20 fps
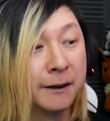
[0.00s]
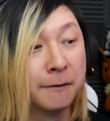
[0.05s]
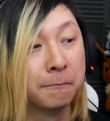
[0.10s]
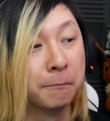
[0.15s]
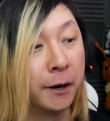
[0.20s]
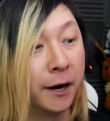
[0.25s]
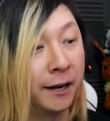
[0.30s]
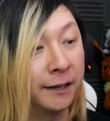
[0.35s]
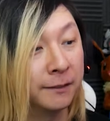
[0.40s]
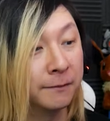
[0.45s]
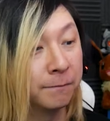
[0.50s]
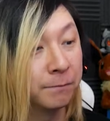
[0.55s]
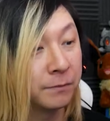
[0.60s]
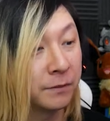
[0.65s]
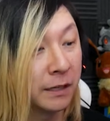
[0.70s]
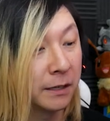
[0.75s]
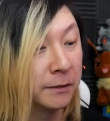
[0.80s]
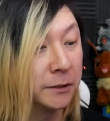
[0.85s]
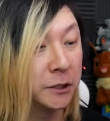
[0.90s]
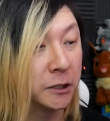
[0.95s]
But
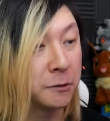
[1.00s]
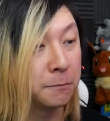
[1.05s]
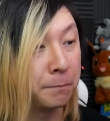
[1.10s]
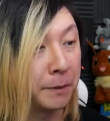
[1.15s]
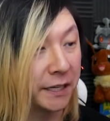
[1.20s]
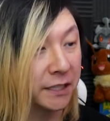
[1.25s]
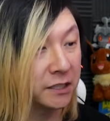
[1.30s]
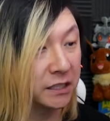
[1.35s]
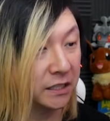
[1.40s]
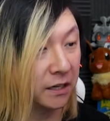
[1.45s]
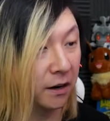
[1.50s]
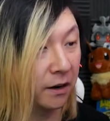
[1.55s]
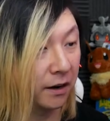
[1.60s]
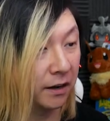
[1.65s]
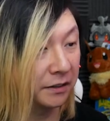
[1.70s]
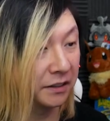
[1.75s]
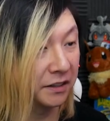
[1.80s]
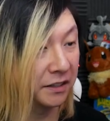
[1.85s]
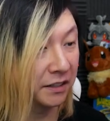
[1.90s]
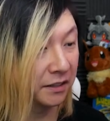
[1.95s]
just based
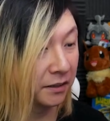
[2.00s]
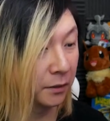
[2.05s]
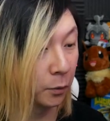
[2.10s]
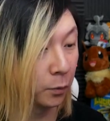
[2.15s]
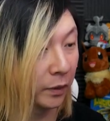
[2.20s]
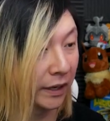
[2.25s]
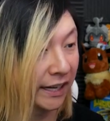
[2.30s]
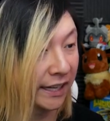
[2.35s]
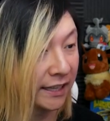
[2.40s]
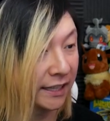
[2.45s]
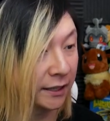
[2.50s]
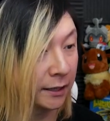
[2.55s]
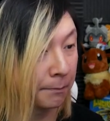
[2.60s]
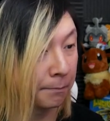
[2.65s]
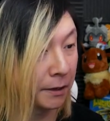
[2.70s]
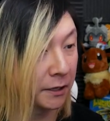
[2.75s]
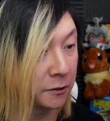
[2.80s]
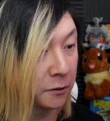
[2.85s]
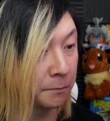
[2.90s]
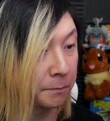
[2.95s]
on the way that the
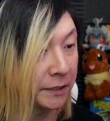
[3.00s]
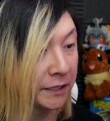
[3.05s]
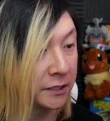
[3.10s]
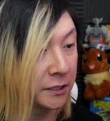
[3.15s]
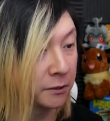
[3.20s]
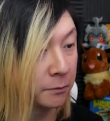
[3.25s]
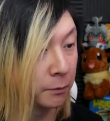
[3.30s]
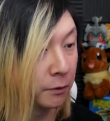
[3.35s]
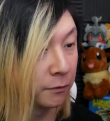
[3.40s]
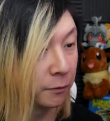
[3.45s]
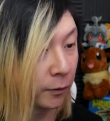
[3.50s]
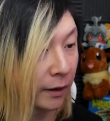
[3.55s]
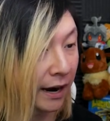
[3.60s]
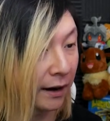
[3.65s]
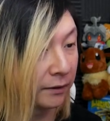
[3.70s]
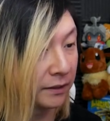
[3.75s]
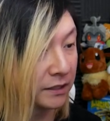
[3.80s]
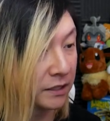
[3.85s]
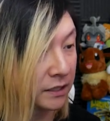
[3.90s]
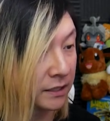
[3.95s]
puzzle pieces move
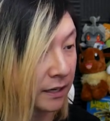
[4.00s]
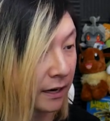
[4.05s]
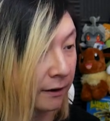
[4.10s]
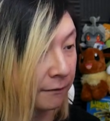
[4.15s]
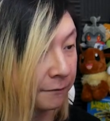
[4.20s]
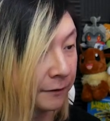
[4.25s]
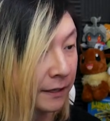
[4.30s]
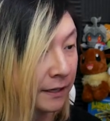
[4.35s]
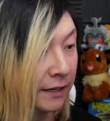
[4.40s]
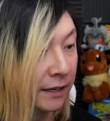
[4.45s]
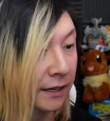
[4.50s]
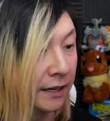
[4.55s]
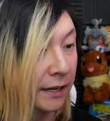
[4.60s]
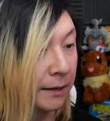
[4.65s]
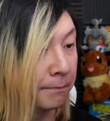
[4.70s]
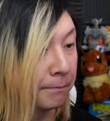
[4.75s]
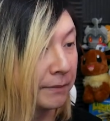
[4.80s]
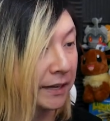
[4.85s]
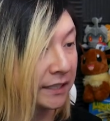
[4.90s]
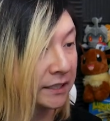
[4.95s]
around and stuff,
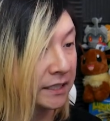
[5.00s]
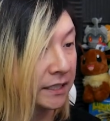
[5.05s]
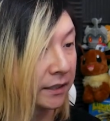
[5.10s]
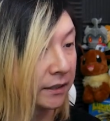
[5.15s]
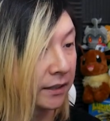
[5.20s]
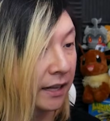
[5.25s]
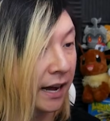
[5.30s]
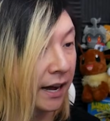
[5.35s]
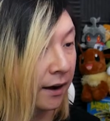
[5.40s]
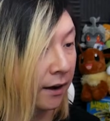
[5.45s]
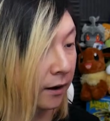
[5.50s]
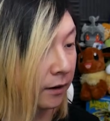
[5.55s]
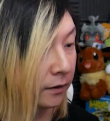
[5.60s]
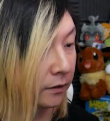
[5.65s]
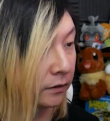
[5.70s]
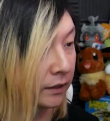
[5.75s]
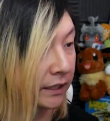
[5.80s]
it makes it a lot harder.